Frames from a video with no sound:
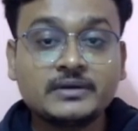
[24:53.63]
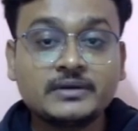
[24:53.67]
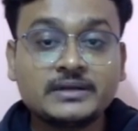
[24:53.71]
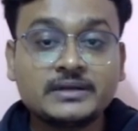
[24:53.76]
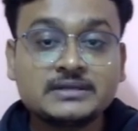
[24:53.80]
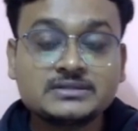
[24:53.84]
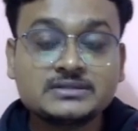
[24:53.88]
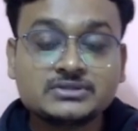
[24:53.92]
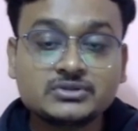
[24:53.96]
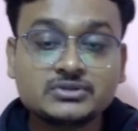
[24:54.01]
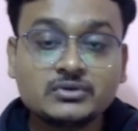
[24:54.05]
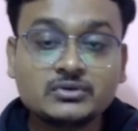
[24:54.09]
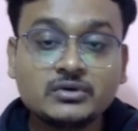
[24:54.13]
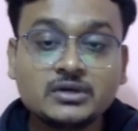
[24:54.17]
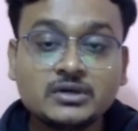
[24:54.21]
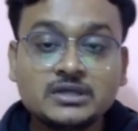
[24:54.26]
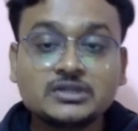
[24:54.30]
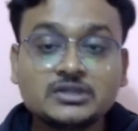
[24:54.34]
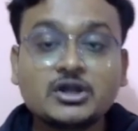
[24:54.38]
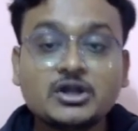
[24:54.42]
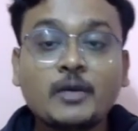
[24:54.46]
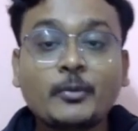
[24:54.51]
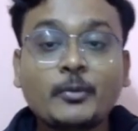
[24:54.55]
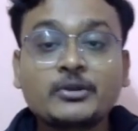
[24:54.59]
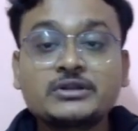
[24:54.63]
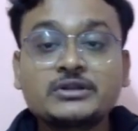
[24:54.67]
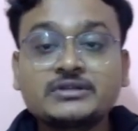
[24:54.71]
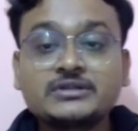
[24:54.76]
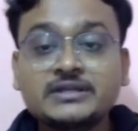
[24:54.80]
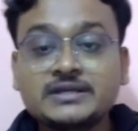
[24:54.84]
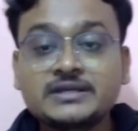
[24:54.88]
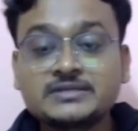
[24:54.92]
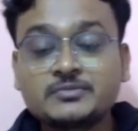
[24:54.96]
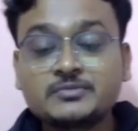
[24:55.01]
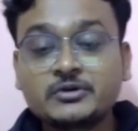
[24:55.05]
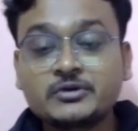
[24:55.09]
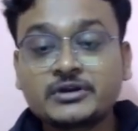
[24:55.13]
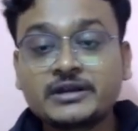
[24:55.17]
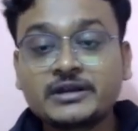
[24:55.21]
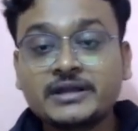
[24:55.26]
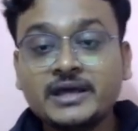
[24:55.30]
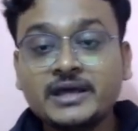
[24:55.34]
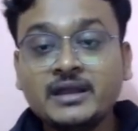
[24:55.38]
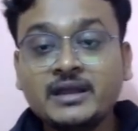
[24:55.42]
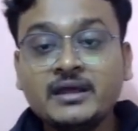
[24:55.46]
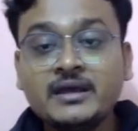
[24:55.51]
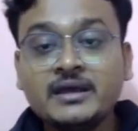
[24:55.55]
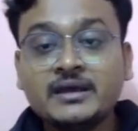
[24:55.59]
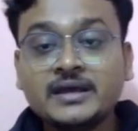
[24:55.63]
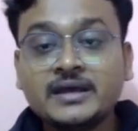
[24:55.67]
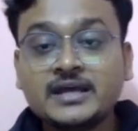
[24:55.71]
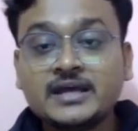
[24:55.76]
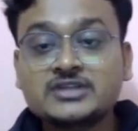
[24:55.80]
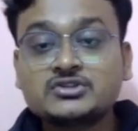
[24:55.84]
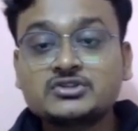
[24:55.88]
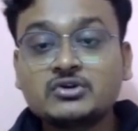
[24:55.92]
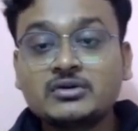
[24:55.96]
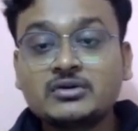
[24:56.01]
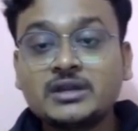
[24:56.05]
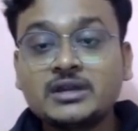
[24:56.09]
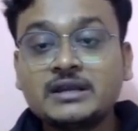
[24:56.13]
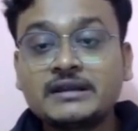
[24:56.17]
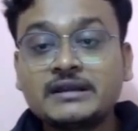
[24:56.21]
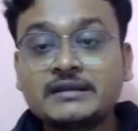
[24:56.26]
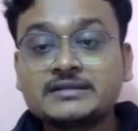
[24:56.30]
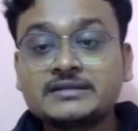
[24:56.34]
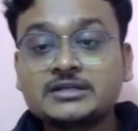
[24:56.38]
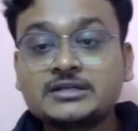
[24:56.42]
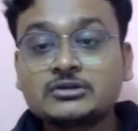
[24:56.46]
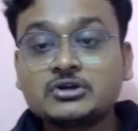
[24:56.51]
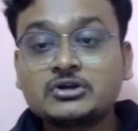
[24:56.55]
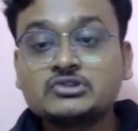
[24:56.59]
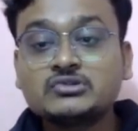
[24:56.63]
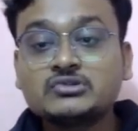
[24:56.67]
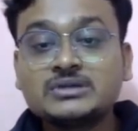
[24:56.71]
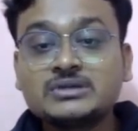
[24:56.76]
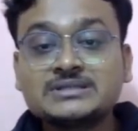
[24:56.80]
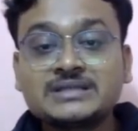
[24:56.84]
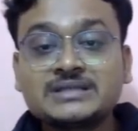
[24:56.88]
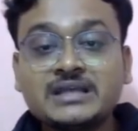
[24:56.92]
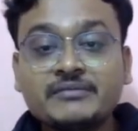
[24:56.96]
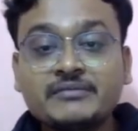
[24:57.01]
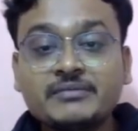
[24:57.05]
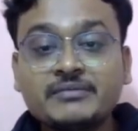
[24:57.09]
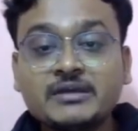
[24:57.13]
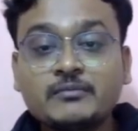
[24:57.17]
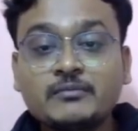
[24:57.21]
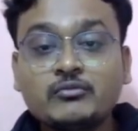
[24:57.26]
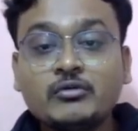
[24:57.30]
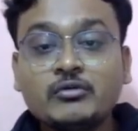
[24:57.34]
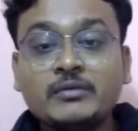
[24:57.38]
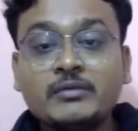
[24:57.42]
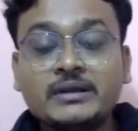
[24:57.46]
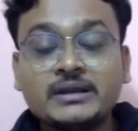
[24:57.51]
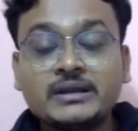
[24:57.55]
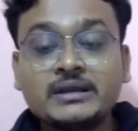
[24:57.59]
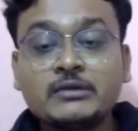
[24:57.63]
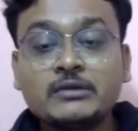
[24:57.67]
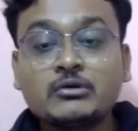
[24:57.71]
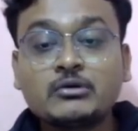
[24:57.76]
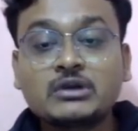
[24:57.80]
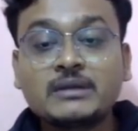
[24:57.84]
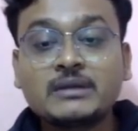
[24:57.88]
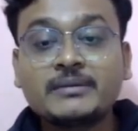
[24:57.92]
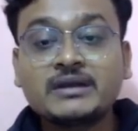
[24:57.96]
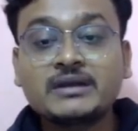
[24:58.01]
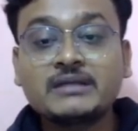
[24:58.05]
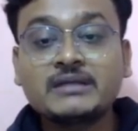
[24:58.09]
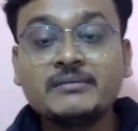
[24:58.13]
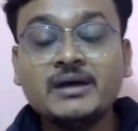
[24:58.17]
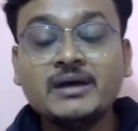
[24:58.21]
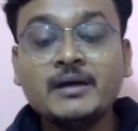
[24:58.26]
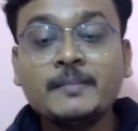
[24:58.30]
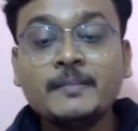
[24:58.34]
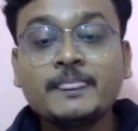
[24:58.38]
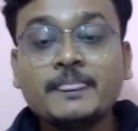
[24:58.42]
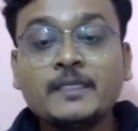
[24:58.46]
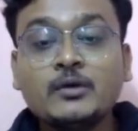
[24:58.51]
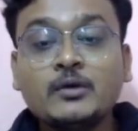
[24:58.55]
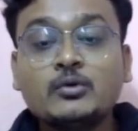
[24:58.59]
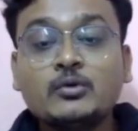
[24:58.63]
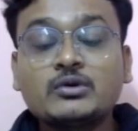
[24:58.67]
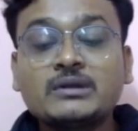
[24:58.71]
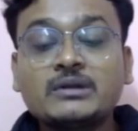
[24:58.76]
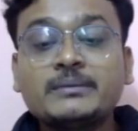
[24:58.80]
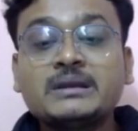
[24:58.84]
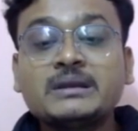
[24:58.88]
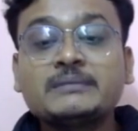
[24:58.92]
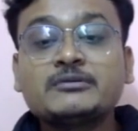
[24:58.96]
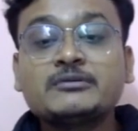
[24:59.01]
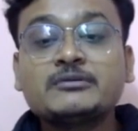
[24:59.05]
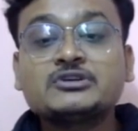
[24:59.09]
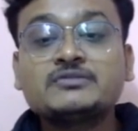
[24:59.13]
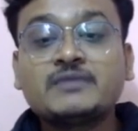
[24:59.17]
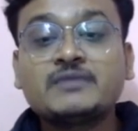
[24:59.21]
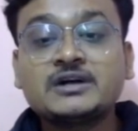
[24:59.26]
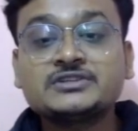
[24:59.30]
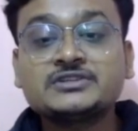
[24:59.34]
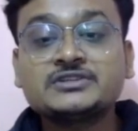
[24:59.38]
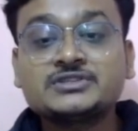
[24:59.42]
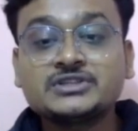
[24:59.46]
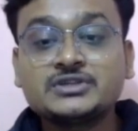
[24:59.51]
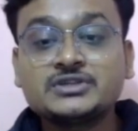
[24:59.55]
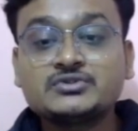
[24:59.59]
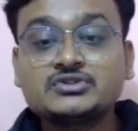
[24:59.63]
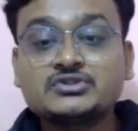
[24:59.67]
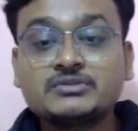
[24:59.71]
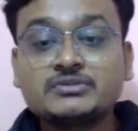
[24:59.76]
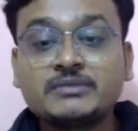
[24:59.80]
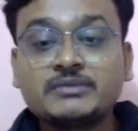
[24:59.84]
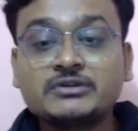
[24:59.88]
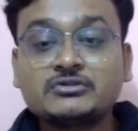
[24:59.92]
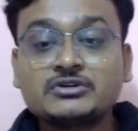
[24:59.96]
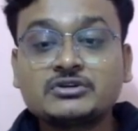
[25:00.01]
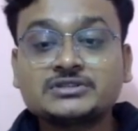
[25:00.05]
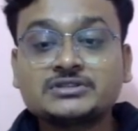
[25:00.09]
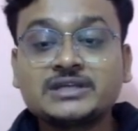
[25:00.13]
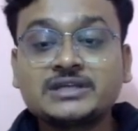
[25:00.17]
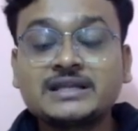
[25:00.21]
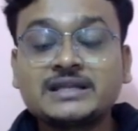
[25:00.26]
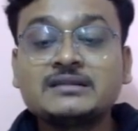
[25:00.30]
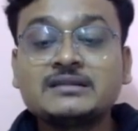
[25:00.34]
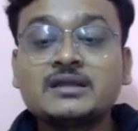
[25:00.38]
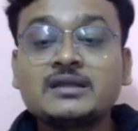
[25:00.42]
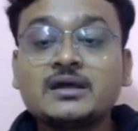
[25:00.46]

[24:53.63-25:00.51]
So the opposite thing is portrayed here. As genre literature, Don Juan is an epic poem written in Otabarima. Otabarima was first used by Chaucer in